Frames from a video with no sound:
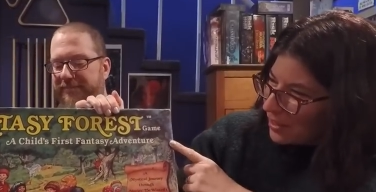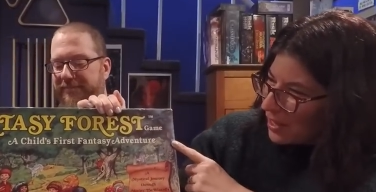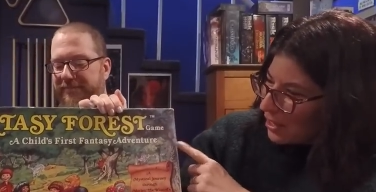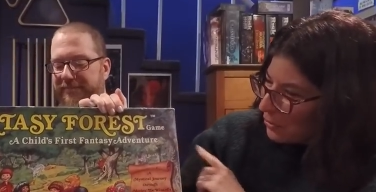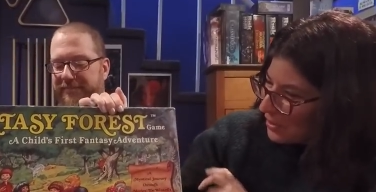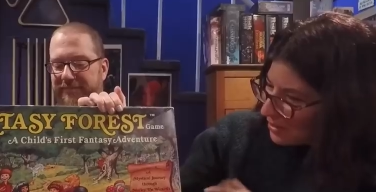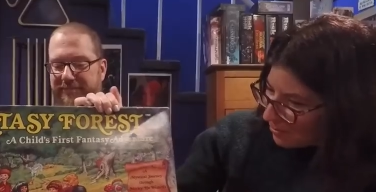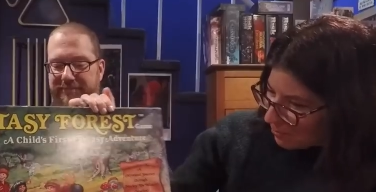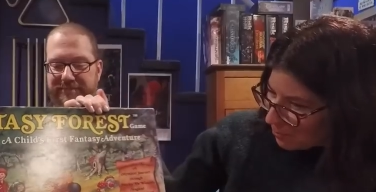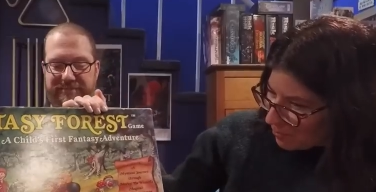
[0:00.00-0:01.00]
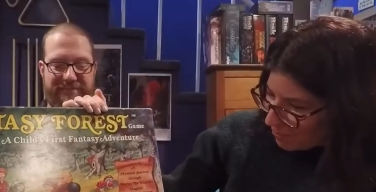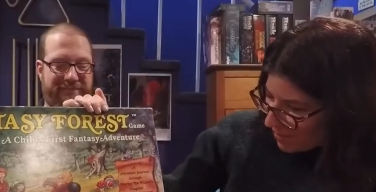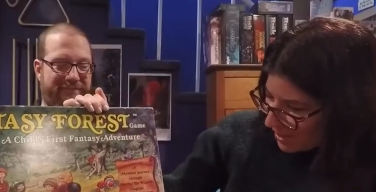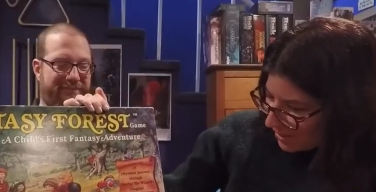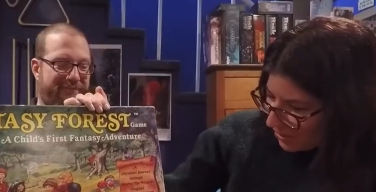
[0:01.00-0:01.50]
Speaker 1: It was
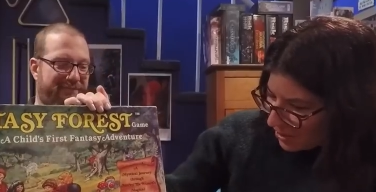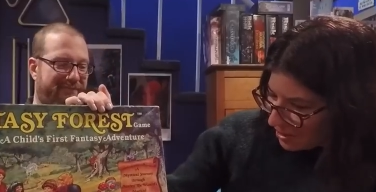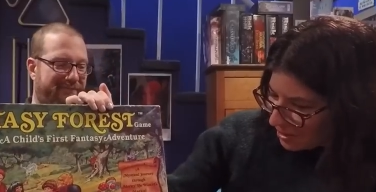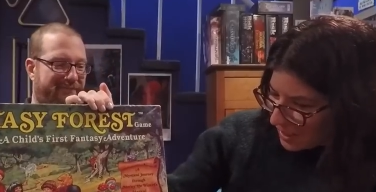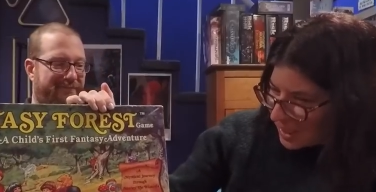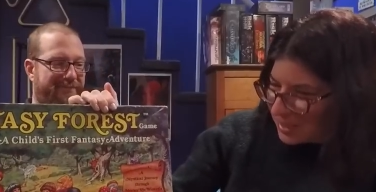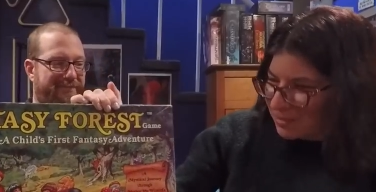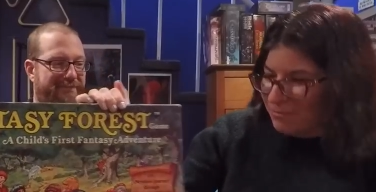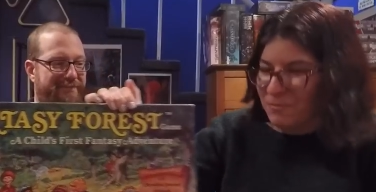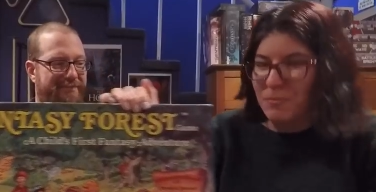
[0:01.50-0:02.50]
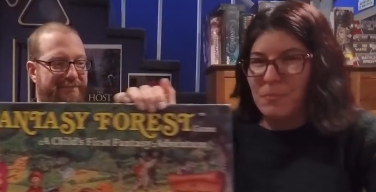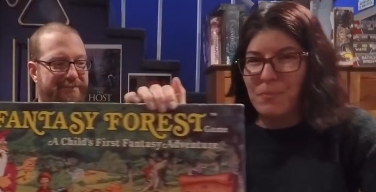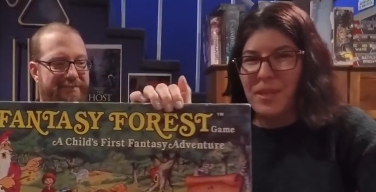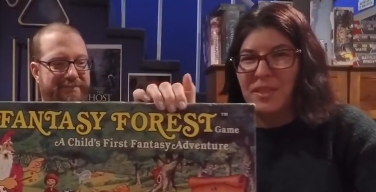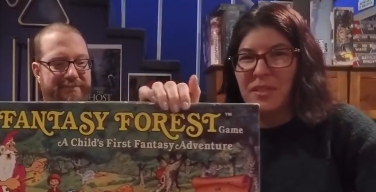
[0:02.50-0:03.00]
based on it's a
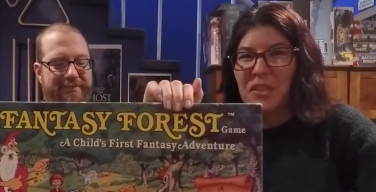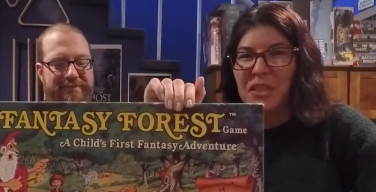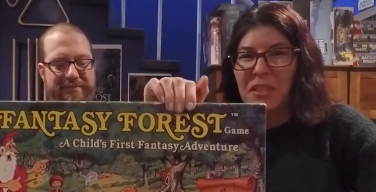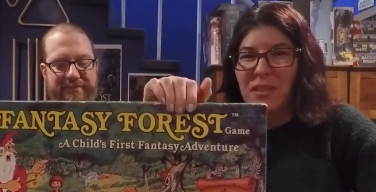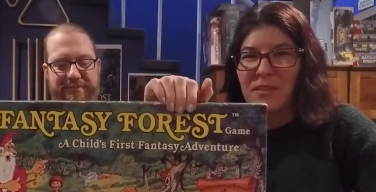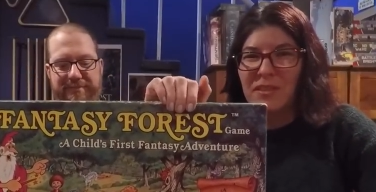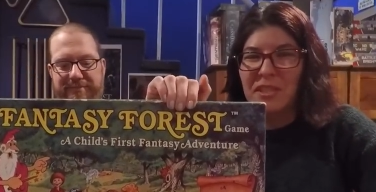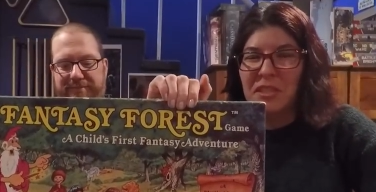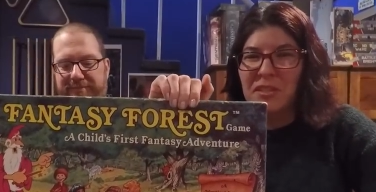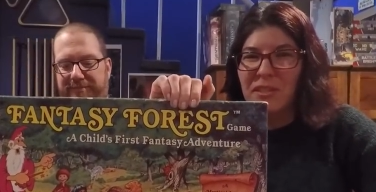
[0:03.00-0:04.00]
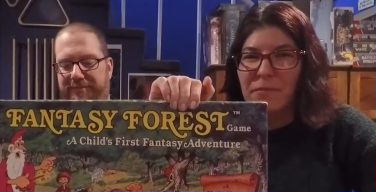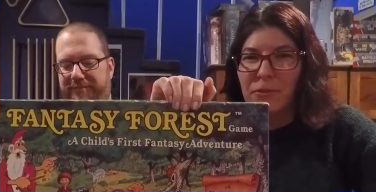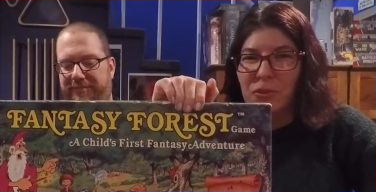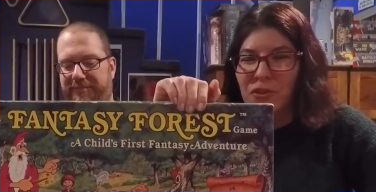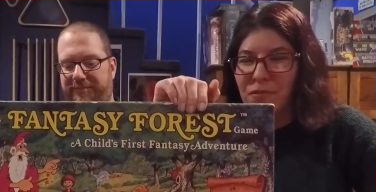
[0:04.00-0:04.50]
basically a D&D
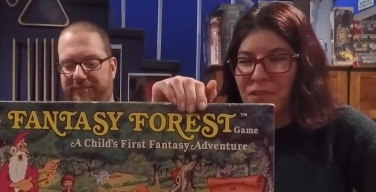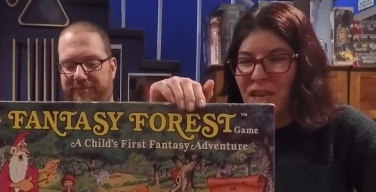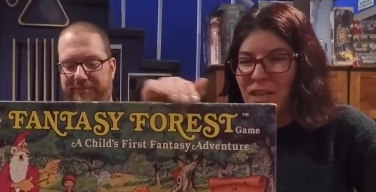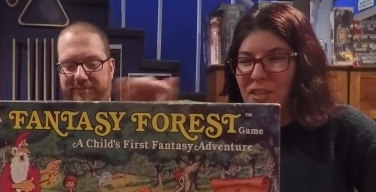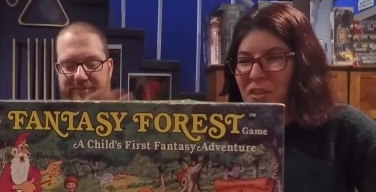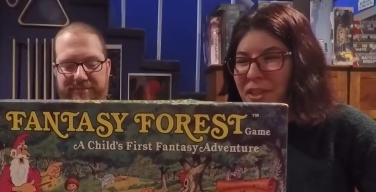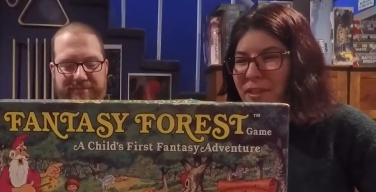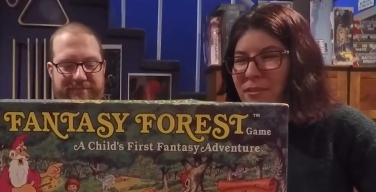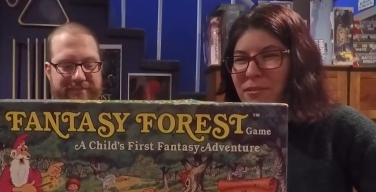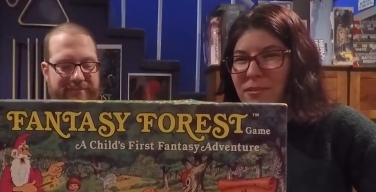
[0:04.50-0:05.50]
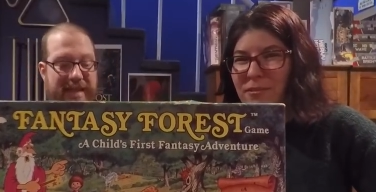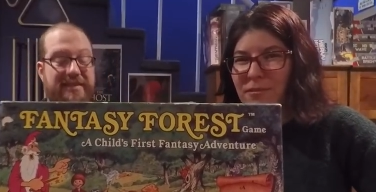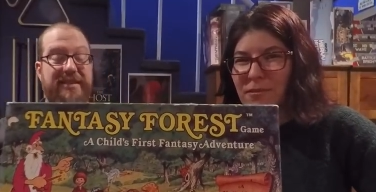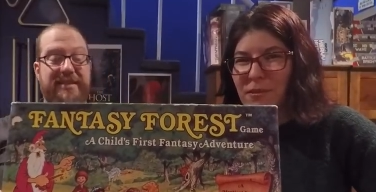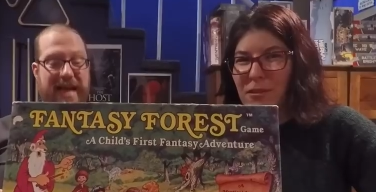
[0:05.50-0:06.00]
version of Candyland.
Speaker 2: That's
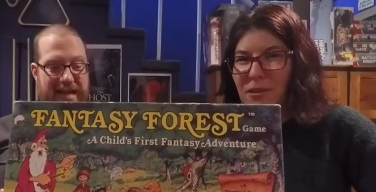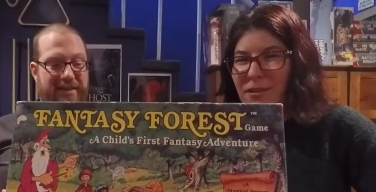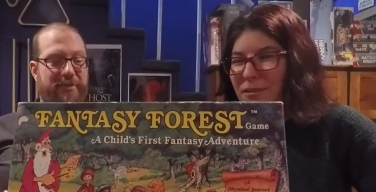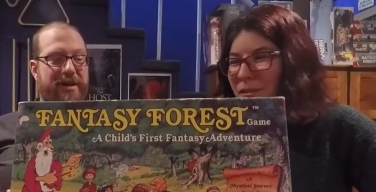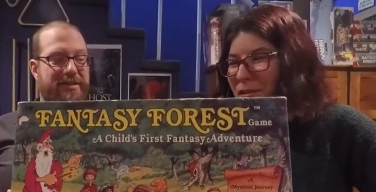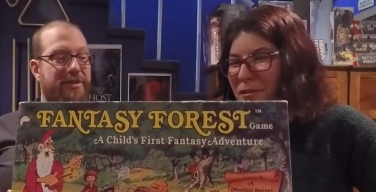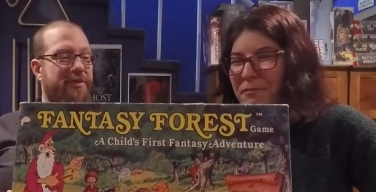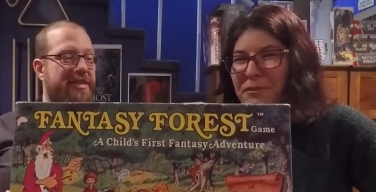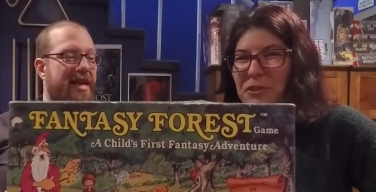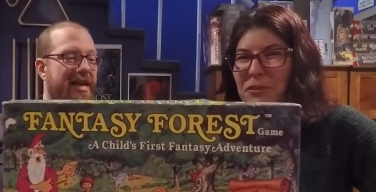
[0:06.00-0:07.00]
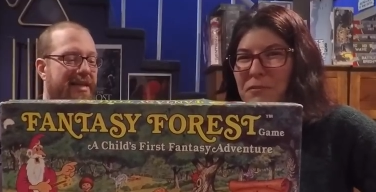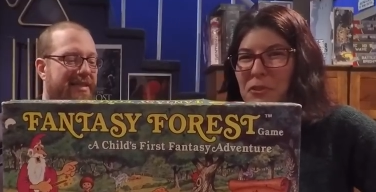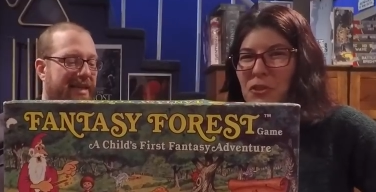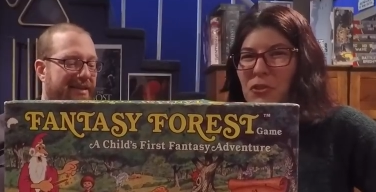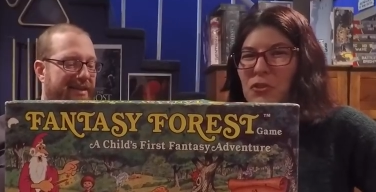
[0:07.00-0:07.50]
exactly what it is cuz it was for, for t-
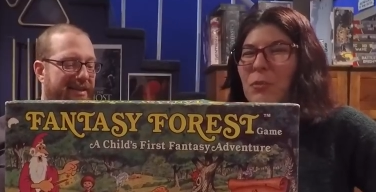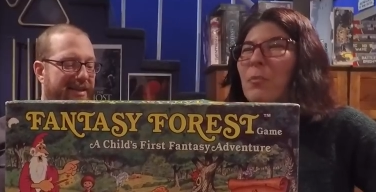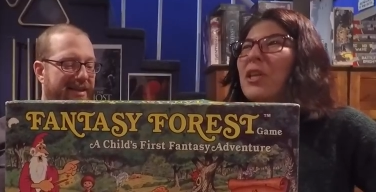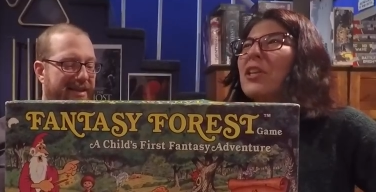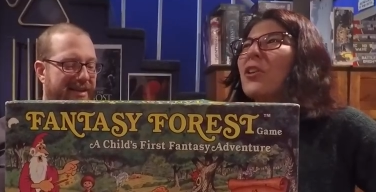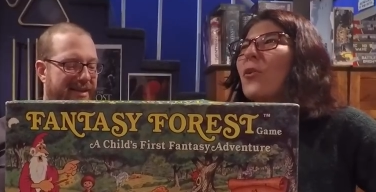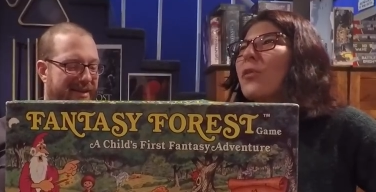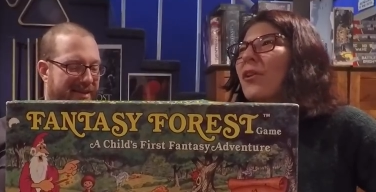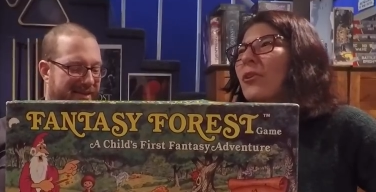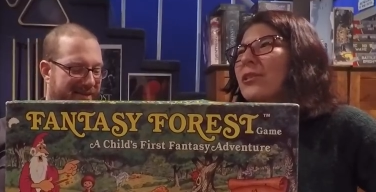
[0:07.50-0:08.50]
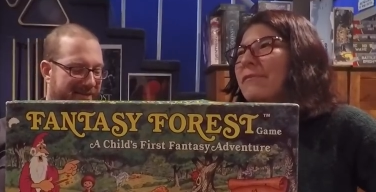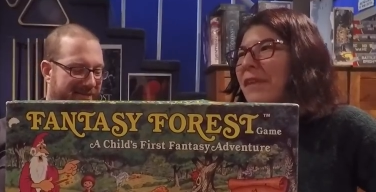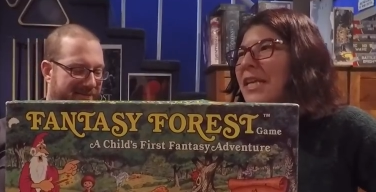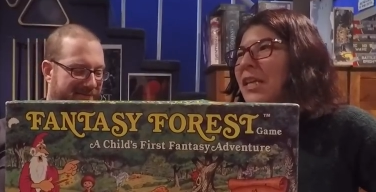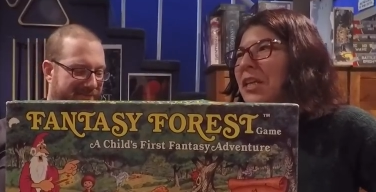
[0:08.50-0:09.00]
children,
Speaker 1: but you know there is
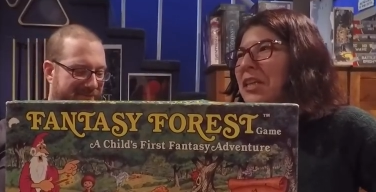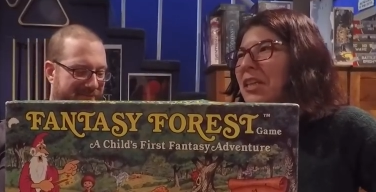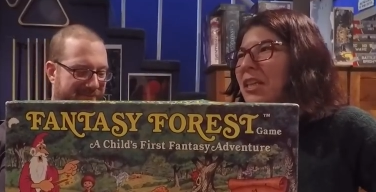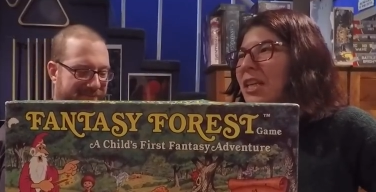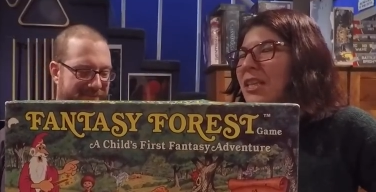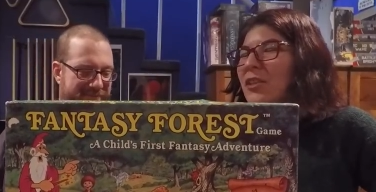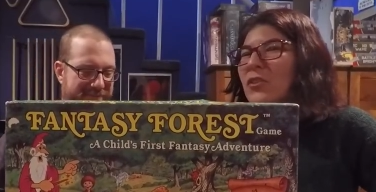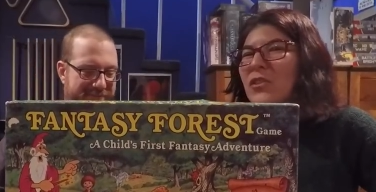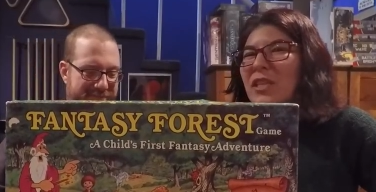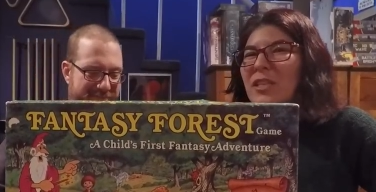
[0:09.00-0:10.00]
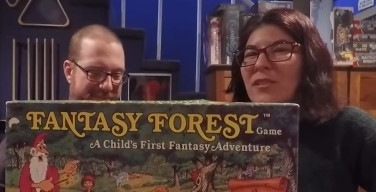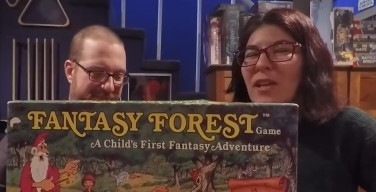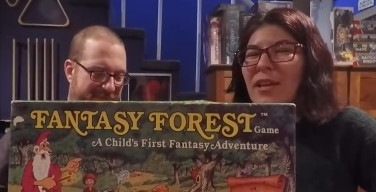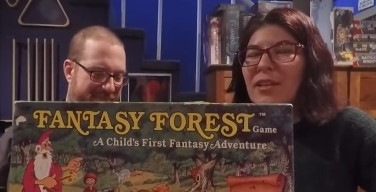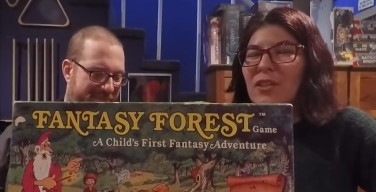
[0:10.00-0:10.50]
fighting there's it's
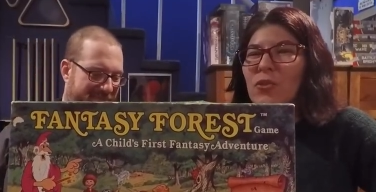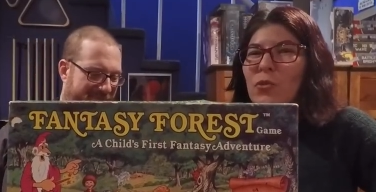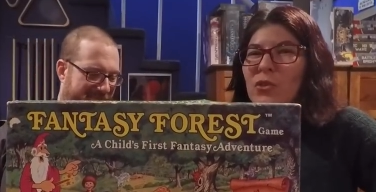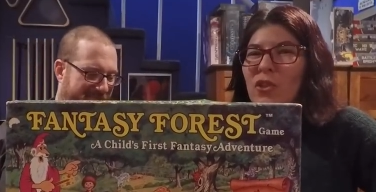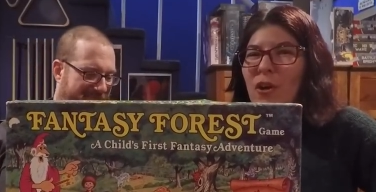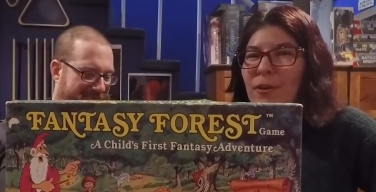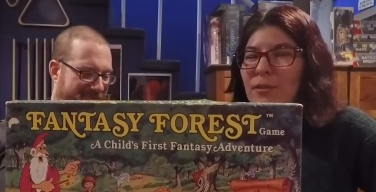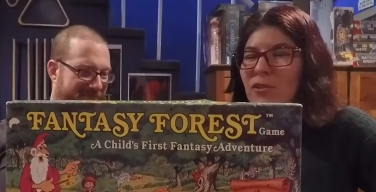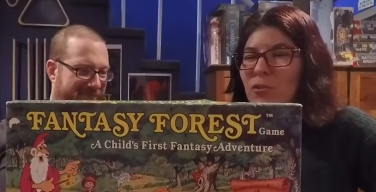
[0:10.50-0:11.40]
not you use cards to